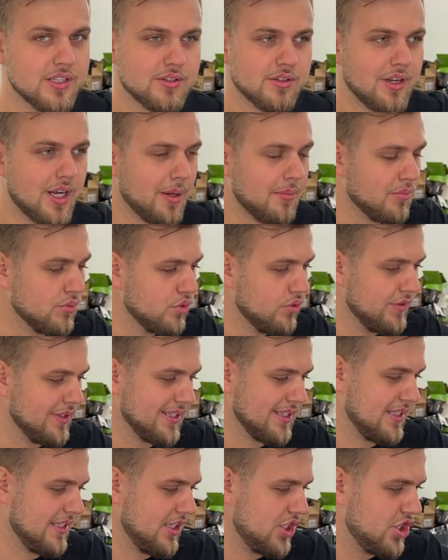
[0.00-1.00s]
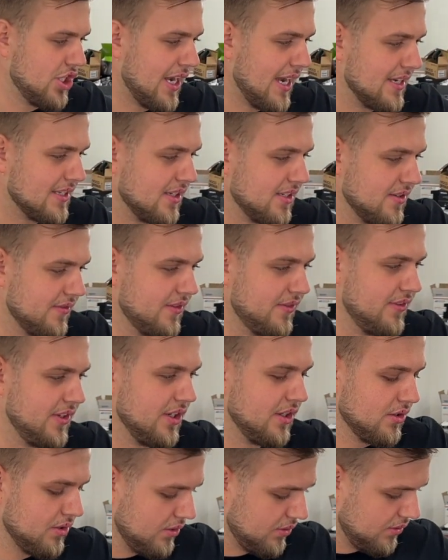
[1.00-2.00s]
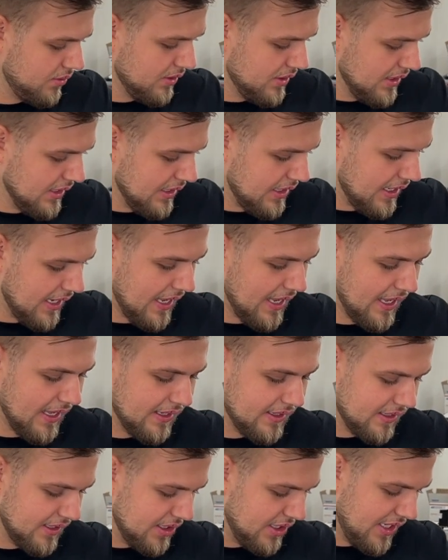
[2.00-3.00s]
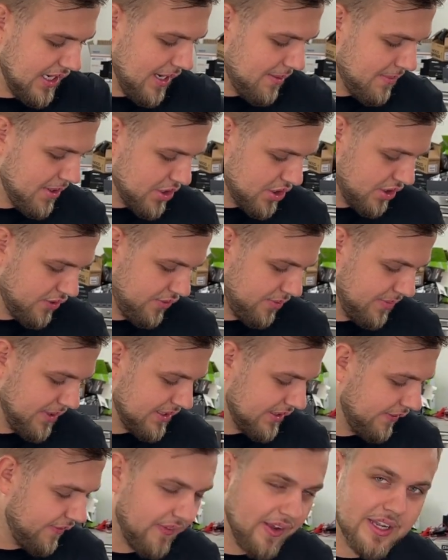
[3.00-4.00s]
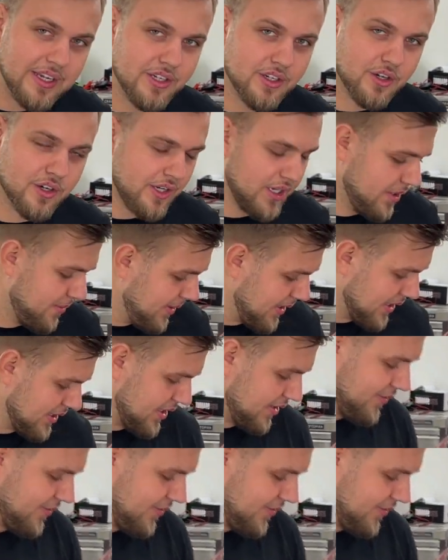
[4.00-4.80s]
do not move. This is the chassis of the vehicle, and you can't measure it from like the fender here because the